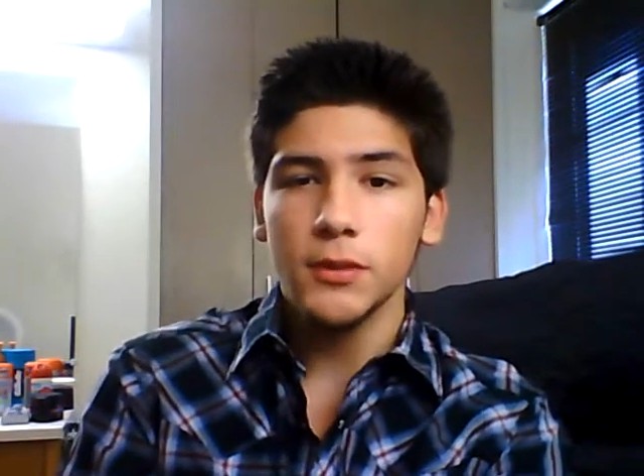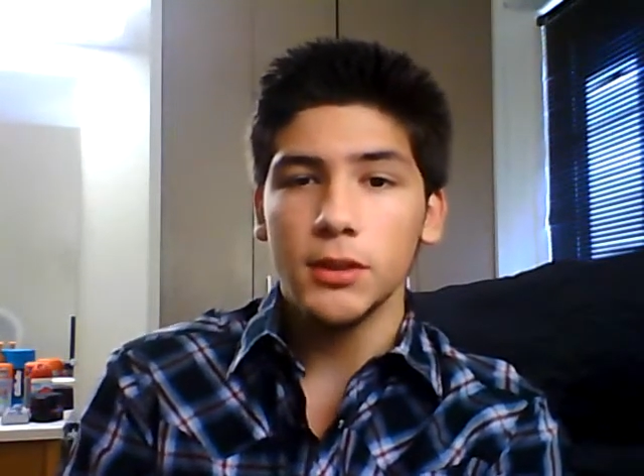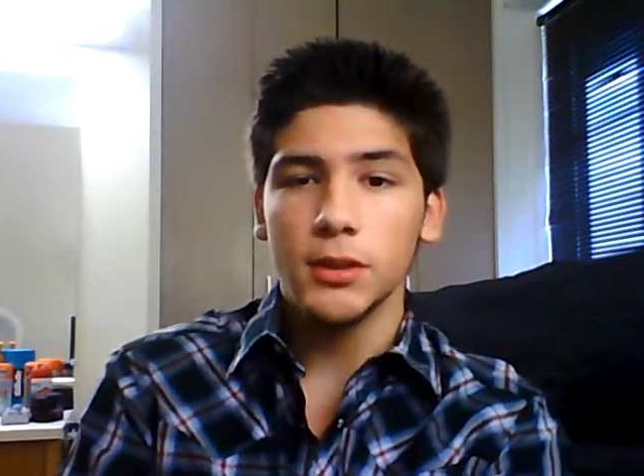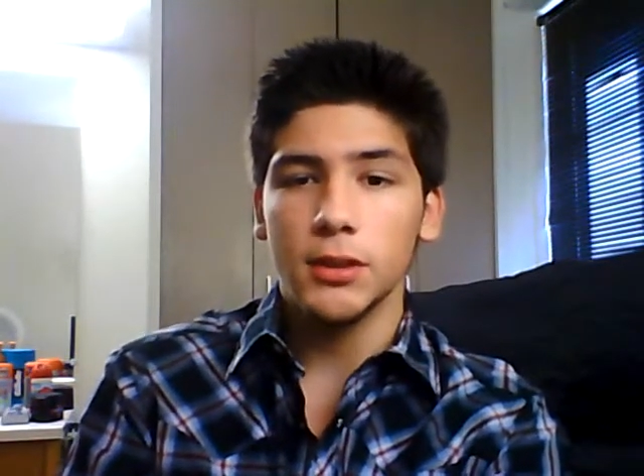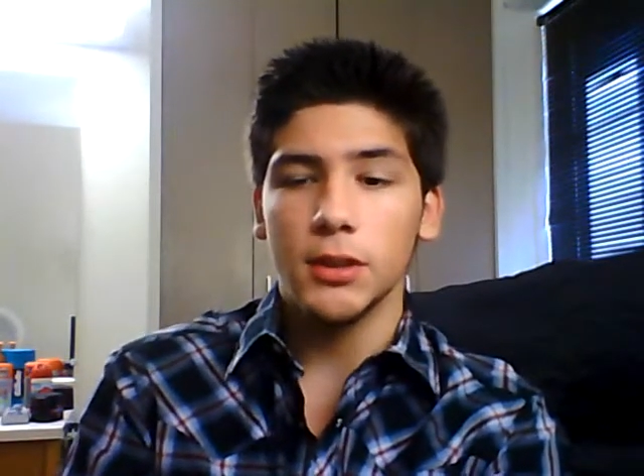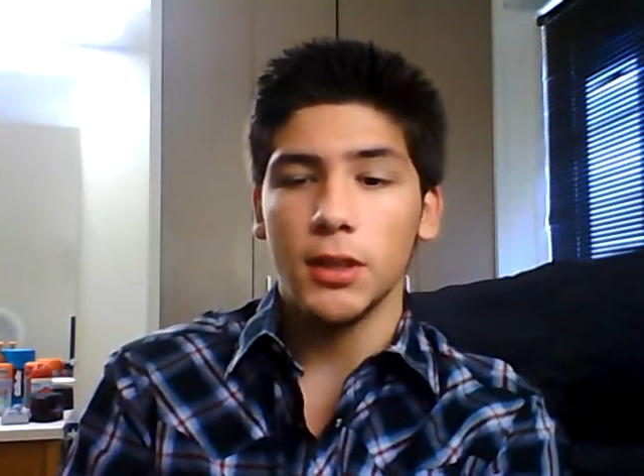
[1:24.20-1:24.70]

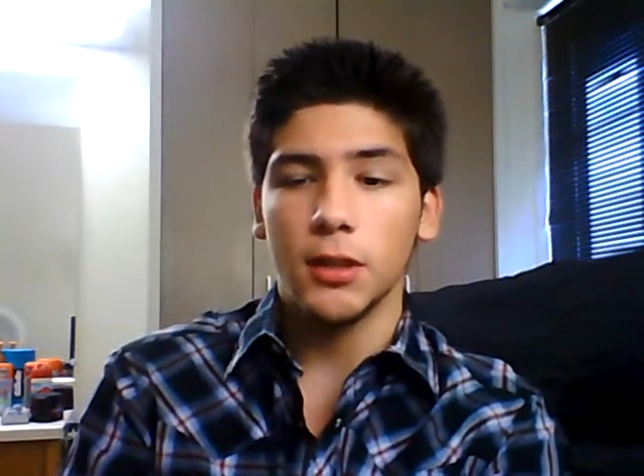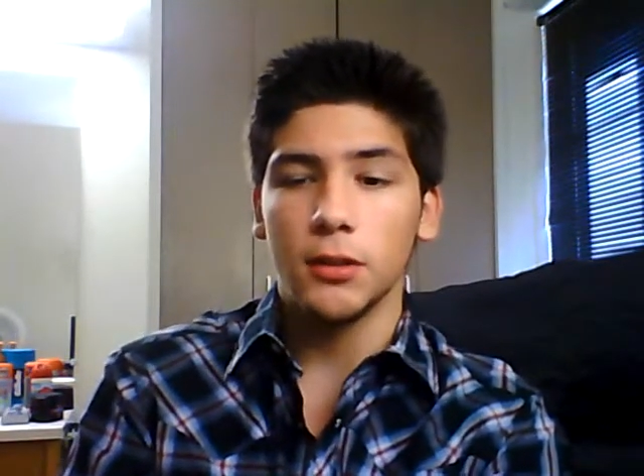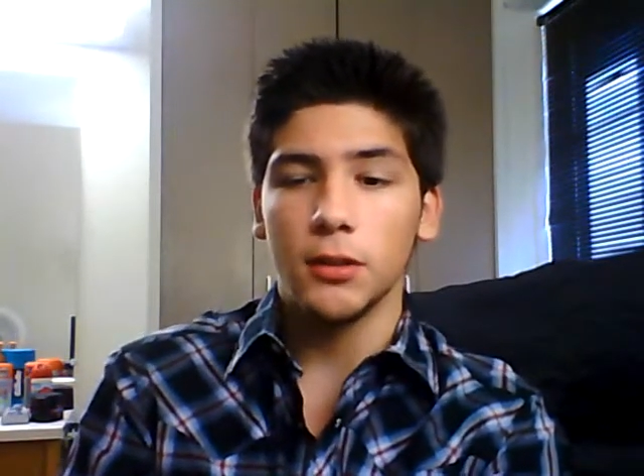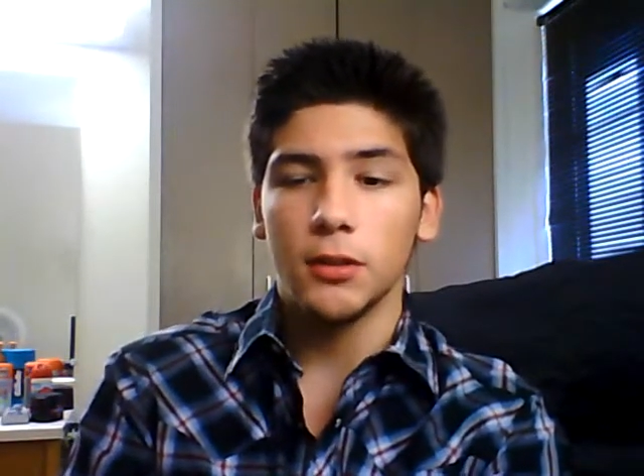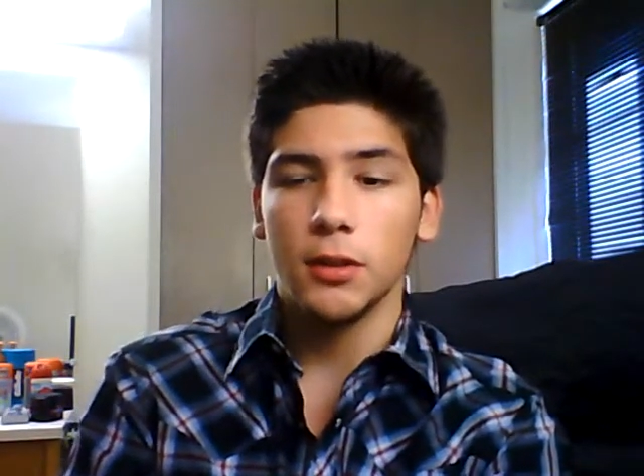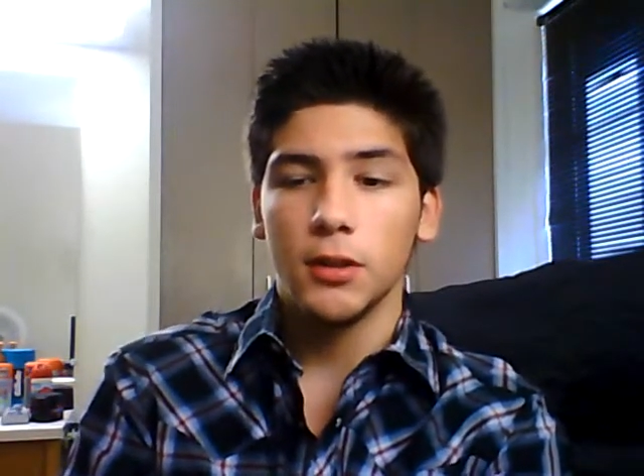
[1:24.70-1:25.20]
to, you know,
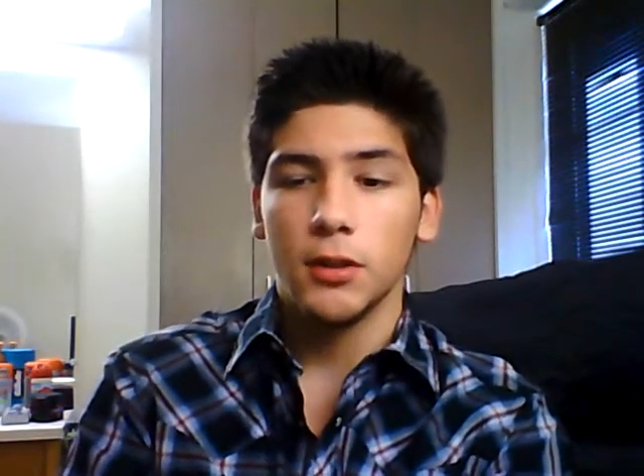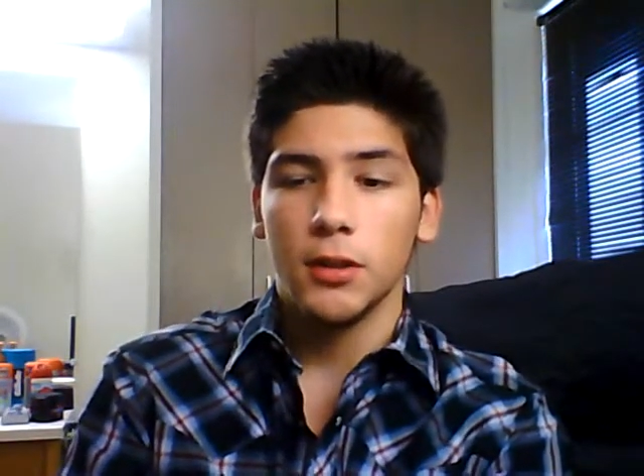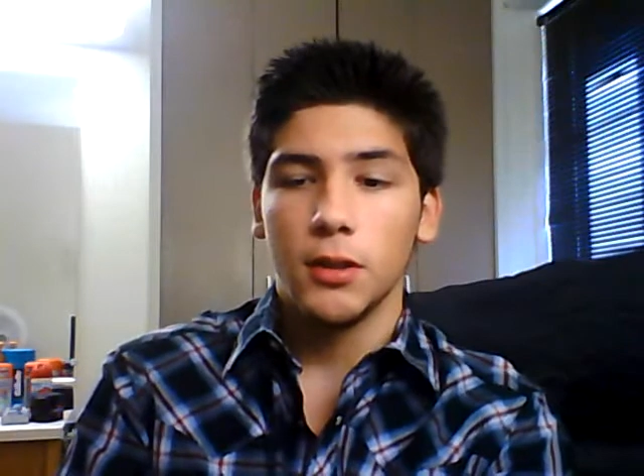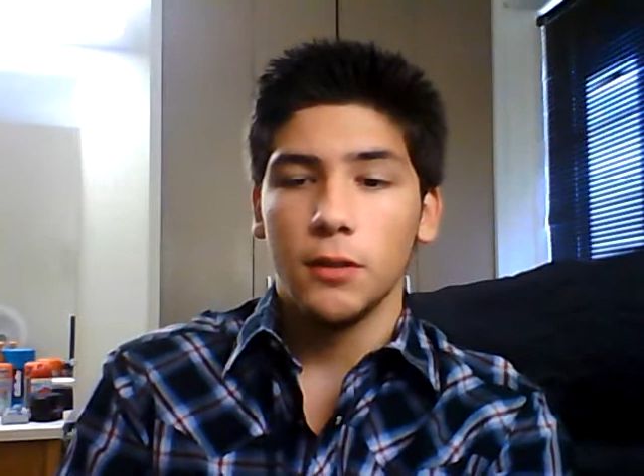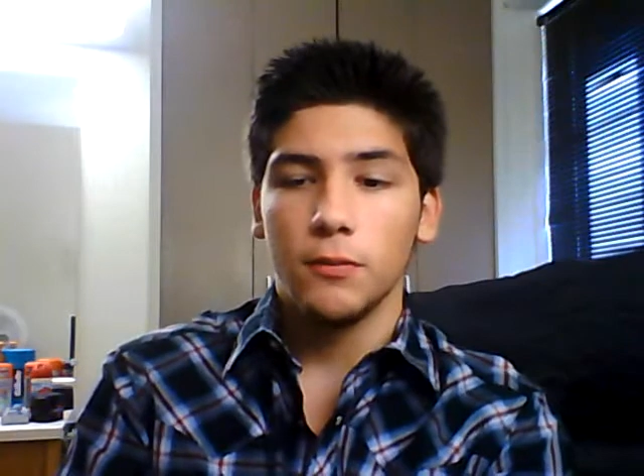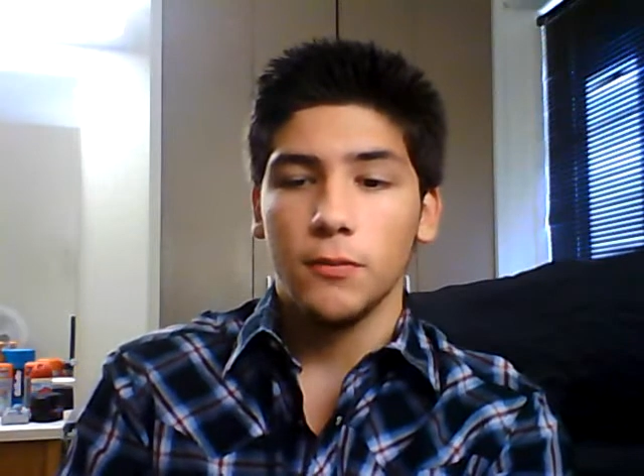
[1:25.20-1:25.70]

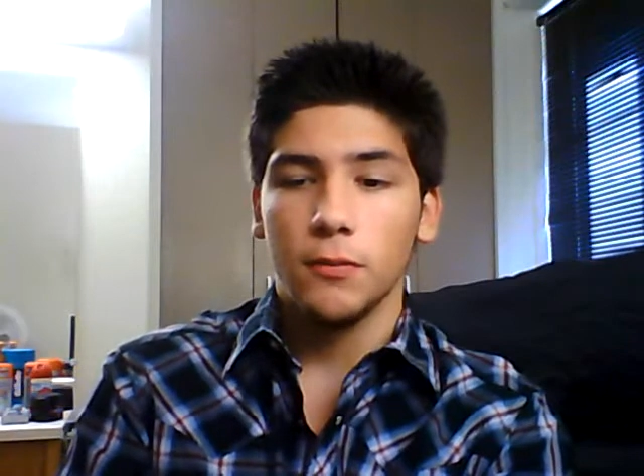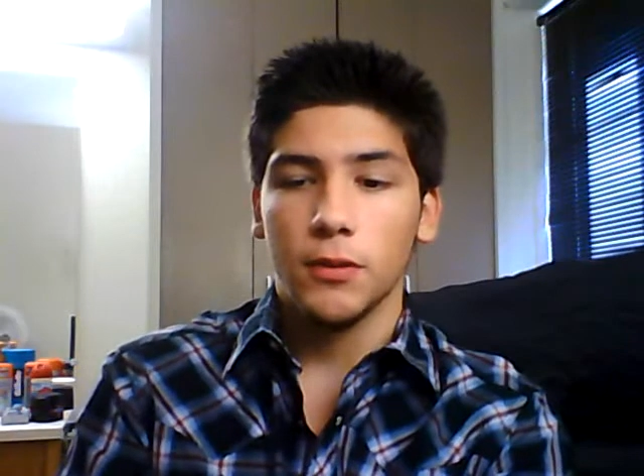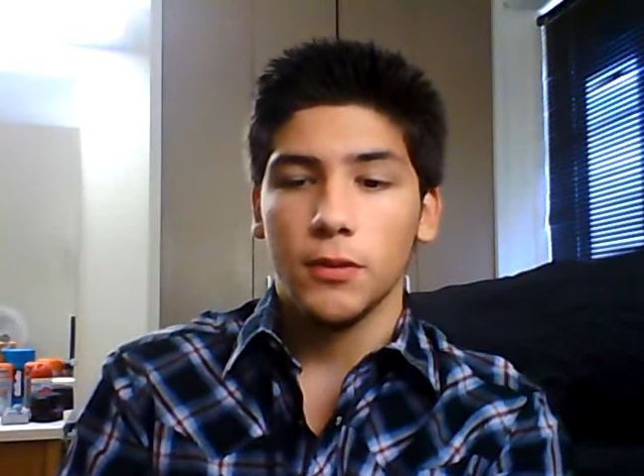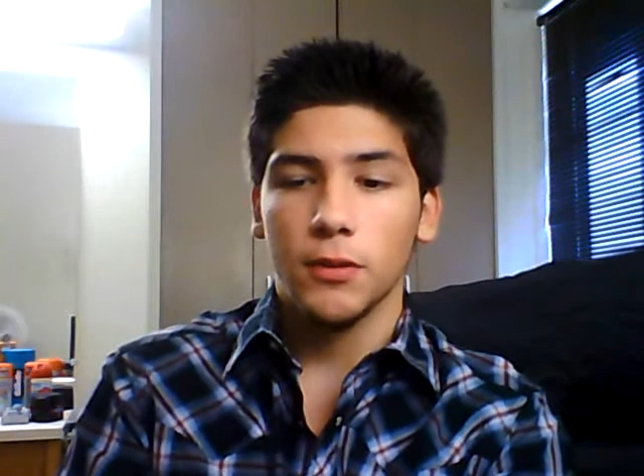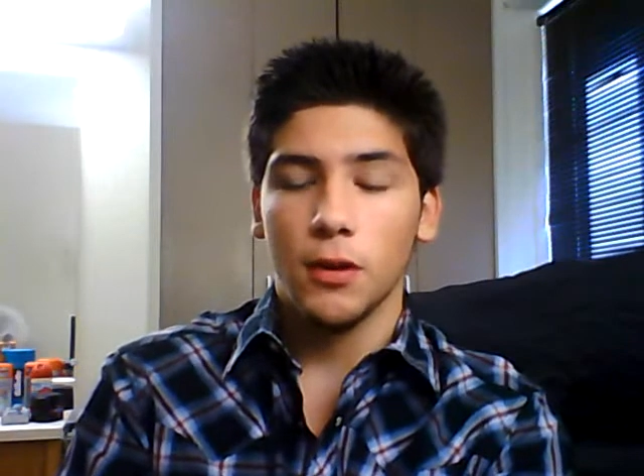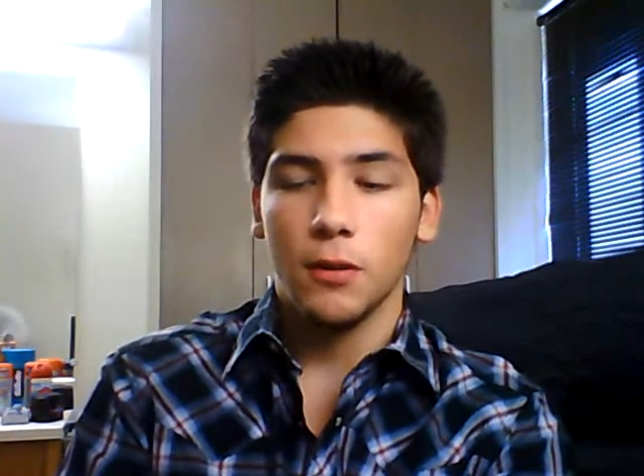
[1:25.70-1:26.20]

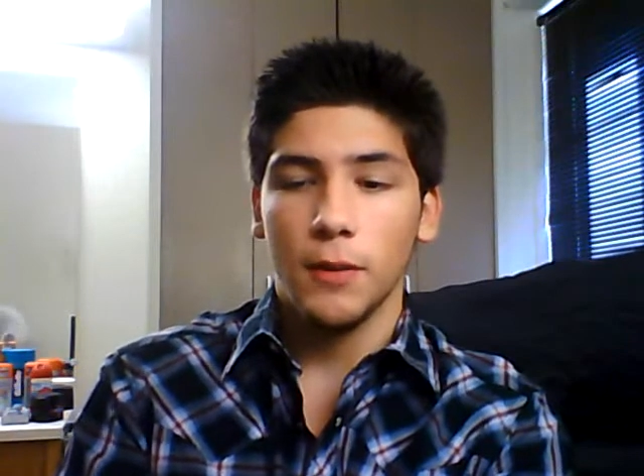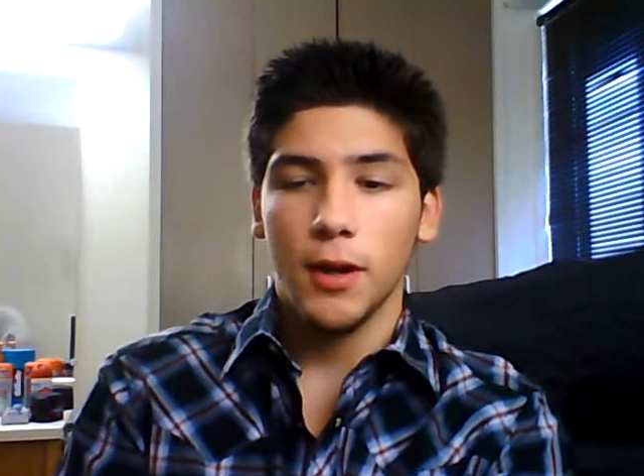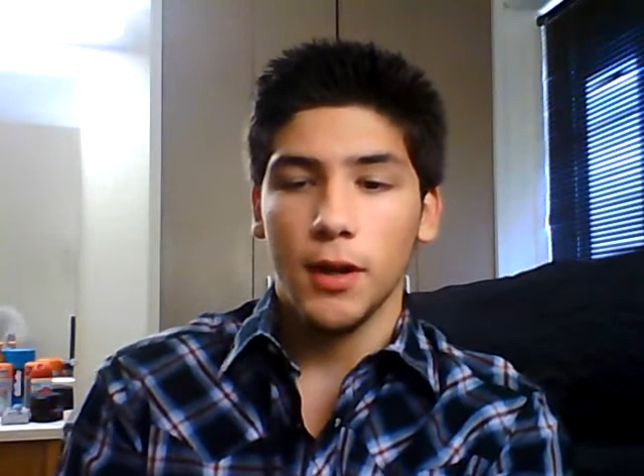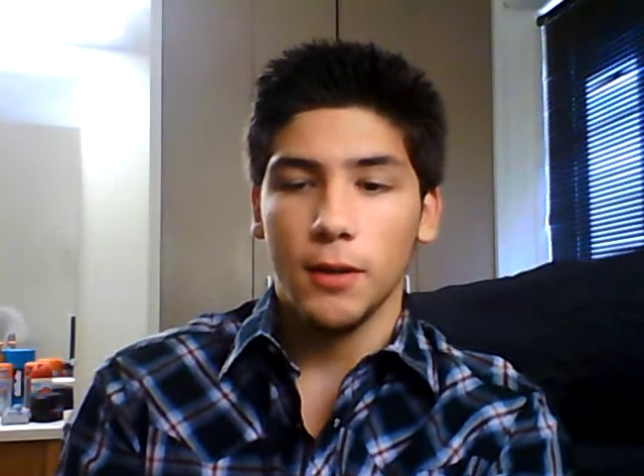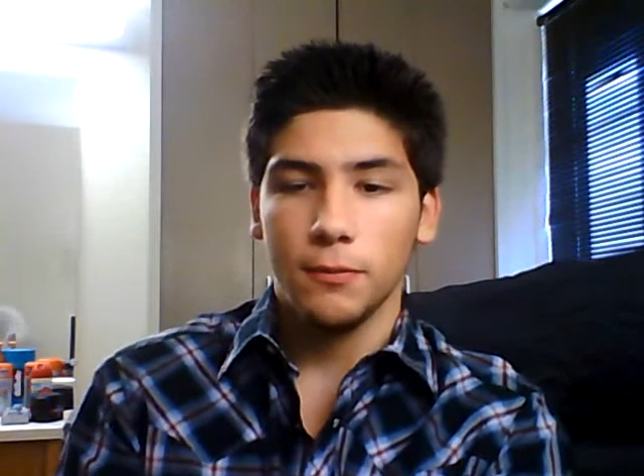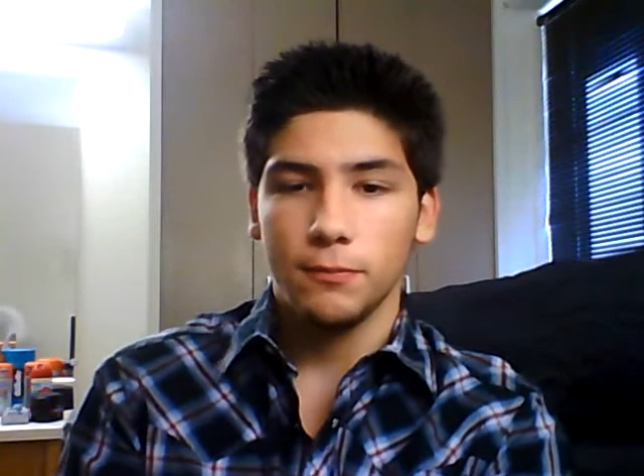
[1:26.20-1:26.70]
throw
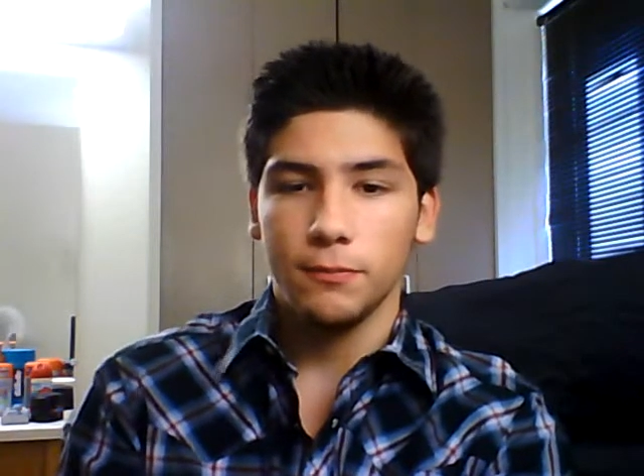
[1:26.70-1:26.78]
my